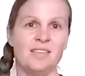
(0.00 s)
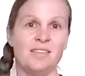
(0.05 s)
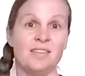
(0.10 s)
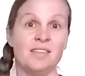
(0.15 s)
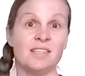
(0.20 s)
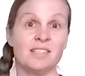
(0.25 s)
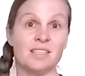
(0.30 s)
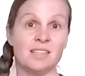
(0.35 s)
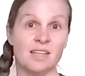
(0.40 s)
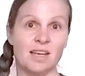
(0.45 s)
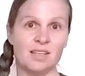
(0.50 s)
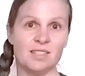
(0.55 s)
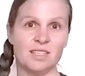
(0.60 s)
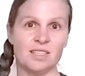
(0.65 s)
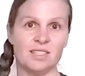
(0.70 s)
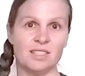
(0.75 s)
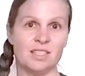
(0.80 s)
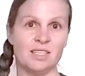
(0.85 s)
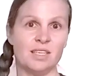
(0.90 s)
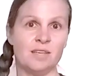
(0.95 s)
This allows
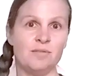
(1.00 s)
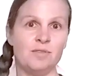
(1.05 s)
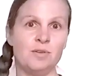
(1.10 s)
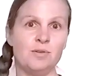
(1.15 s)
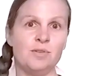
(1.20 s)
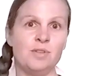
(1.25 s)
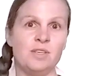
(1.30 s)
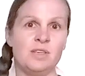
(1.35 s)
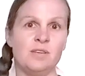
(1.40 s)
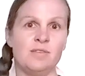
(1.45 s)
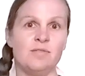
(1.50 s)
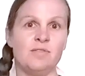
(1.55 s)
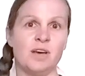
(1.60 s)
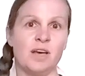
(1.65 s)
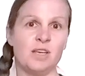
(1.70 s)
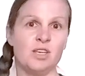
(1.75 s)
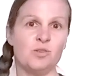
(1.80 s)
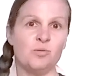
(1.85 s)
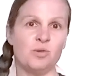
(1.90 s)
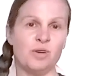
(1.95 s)
us to give you the
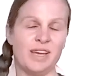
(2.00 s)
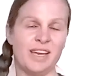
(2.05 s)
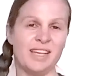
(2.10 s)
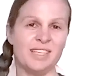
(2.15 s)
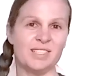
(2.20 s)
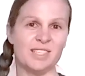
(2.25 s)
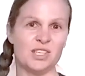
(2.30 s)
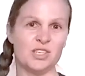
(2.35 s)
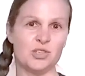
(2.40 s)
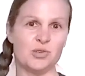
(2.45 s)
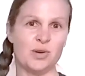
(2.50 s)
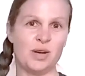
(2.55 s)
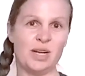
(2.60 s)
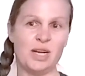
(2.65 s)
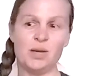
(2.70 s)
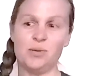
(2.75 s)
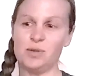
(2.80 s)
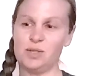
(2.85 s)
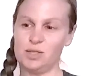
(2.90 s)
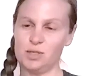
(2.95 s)
valuable hands-on
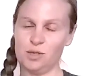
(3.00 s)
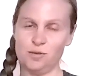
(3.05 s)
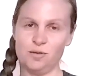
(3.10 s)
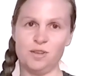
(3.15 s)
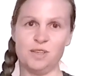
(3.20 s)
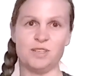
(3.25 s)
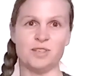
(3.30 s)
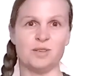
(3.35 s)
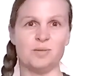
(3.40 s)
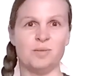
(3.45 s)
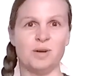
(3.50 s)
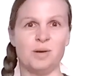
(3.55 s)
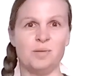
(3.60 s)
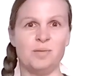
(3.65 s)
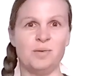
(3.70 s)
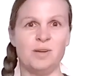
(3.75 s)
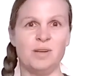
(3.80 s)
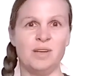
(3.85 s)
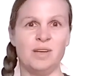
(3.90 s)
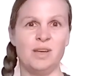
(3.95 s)
training with Sophie and her
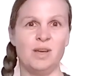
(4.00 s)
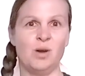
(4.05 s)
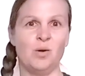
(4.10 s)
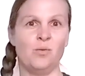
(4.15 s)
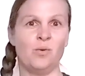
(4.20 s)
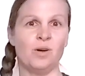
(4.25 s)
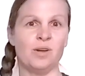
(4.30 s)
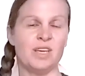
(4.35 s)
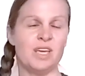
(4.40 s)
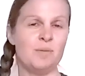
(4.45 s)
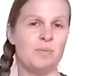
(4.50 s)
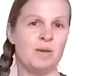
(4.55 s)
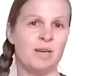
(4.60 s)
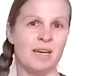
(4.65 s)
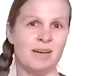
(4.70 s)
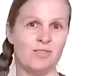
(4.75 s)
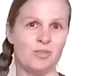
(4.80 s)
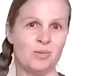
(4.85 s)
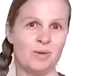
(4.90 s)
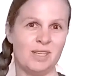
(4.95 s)
mom while keeping
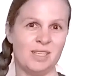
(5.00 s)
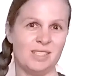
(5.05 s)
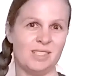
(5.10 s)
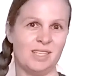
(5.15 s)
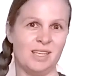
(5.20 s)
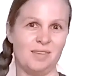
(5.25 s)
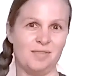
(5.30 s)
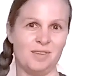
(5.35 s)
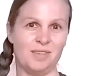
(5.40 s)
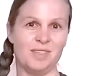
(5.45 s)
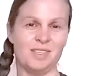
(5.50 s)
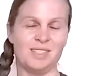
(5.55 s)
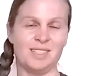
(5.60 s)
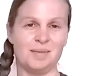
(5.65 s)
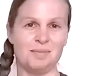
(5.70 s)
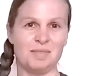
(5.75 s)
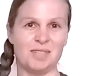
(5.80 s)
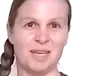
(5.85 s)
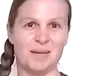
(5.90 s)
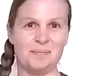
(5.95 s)
everybody safe at the
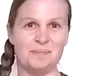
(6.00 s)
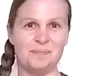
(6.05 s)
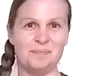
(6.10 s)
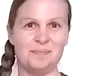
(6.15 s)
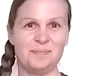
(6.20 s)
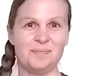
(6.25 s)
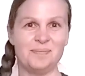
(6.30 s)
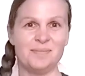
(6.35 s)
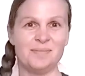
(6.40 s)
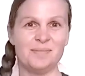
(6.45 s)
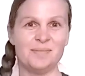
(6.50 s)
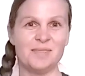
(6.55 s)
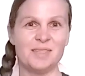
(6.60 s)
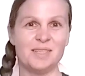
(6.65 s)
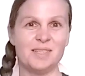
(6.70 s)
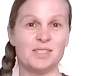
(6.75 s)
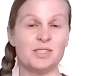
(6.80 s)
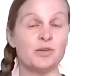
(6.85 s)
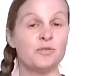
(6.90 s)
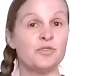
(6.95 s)
same time.
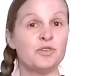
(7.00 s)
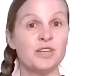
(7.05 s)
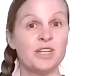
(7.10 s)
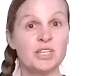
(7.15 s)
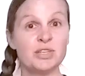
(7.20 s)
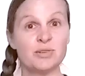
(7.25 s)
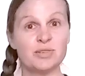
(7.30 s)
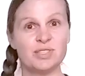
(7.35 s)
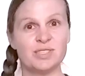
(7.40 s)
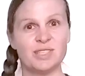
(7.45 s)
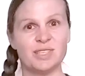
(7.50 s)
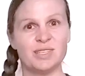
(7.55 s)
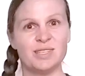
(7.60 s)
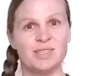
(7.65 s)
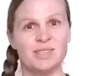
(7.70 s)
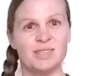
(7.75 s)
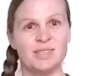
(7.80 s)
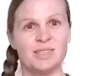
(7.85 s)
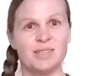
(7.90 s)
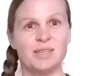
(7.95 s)
So if you're
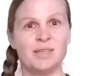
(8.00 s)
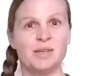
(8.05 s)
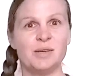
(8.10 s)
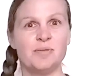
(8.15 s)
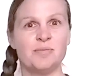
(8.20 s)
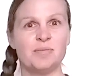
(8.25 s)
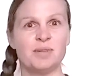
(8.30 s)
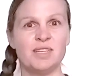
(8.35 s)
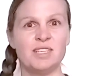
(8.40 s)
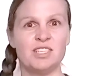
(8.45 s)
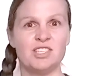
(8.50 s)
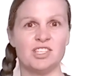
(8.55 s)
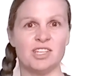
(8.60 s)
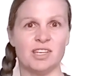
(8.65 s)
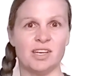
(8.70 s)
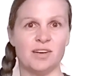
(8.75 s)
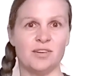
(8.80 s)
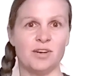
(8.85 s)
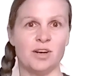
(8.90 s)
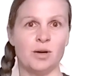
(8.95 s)
interested, please
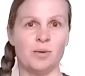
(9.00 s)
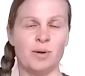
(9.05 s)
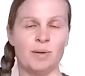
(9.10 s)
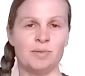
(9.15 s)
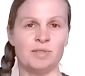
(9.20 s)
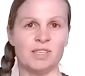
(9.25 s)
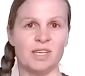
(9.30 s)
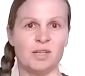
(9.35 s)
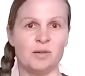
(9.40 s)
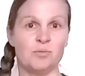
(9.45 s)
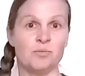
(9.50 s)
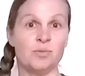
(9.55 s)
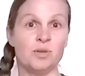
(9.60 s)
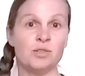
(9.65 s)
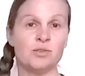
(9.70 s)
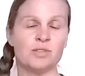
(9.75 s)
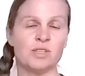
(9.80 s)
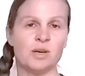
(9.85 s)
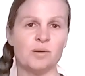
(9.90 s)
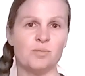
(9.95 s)
check out our website,
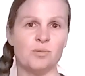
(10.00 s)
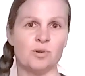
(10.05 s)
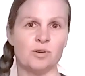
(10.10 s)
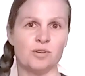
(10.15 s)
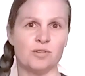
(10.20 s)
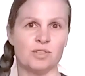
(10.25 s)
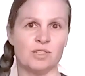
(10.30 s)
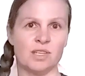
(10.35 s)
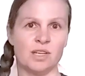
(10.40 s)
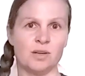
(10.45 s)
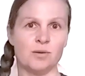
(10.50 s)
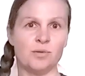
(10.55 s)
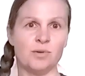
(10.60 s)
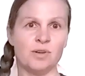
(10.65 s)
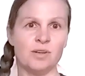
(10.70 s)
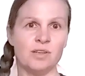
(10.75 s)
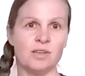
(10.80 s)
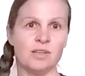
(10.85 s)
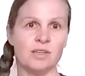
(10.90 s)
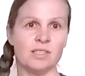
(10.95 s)

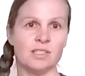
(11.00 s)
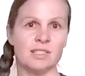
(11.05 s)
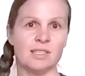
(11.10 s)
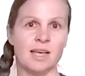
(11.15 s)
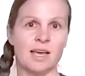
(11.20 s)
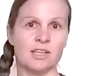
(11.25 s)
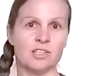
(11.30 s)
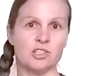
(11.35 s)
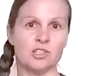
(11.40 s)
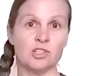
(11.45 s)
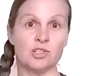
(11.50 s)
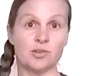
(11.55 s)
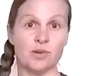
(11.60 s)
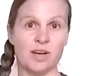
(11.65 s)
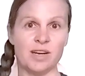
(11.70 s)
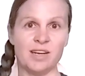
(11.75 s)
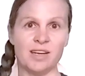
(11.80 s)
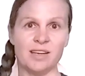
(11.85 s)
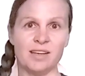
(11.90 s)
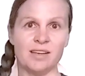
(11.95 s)

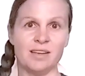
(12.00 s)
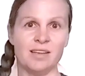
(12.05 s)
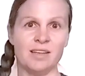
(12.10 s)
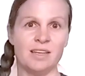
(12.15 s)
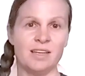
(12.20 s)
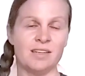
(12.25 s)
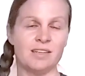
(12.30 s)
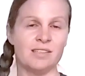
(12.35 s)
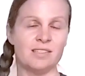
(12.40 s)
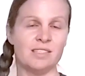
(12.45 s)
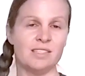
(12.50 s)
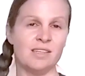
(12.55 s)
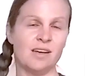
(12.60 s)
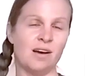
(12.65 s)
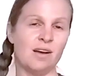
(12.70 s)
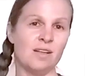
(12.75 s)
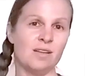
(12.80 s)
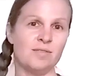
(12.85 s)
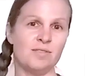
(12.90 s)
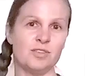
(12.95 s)
breechwithoutborders.org/training, to see
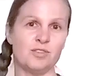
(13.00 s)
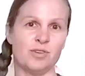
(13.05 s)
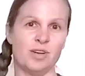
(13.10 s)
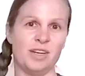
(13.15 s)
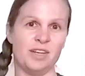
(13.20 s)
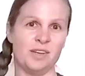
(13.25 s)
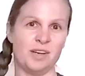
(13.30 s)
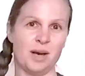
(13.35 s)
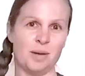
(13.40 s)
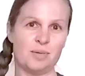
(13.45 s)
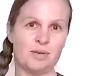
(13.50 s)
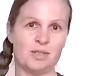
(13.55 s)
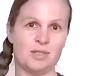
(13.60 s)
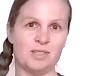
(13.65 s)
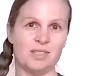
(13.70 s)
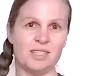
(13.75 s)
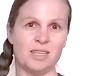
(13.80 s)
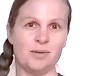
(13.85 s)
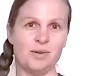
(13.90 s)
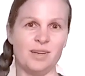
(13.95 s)
all of the training
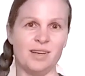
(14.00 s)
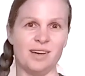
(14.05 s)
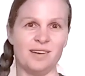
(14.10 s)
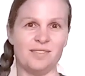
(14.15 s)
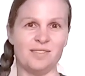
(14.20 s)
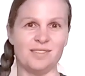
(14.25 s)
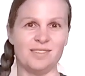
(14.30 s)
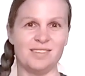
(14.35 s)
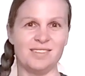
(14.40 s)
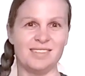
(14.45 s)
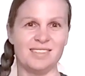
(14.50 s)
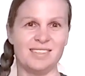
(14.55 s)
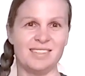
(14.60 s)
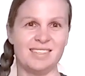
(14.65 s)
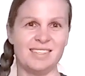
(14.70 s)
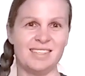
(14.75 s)
options that we offer.